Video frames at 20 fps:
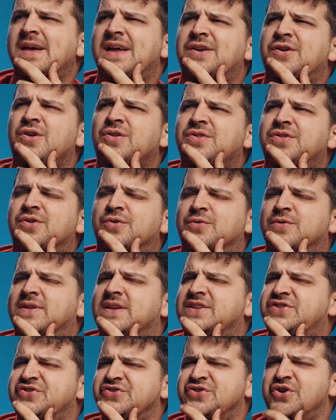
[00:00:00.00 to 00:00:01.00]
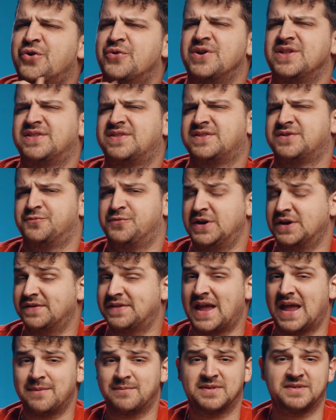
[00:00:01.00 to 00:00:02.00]
And also, did you know his real
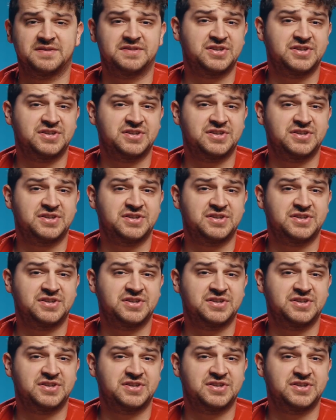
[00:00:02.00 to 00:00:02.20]
name is